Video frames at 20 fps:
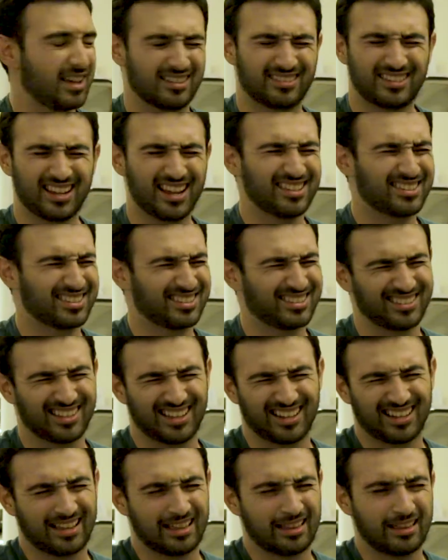dates.
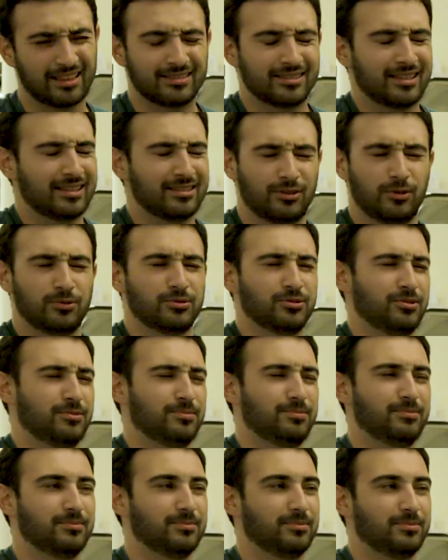Yeah. Like, those
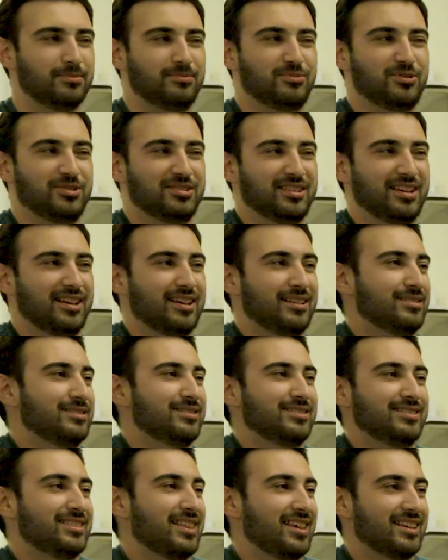are just like
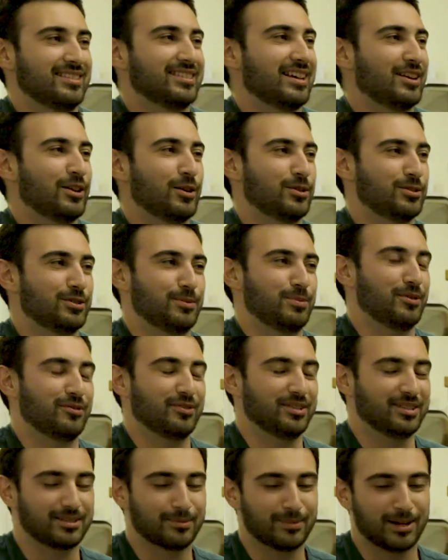things that are
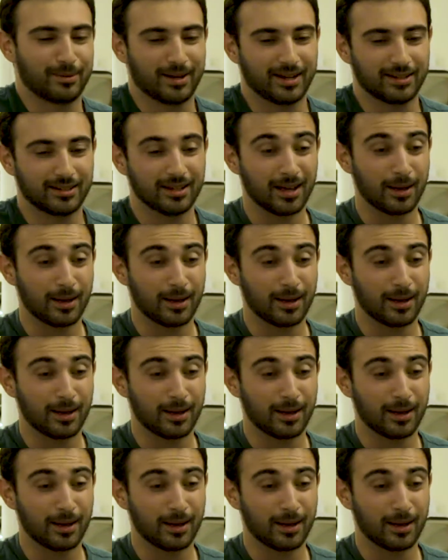superfluous in my mind.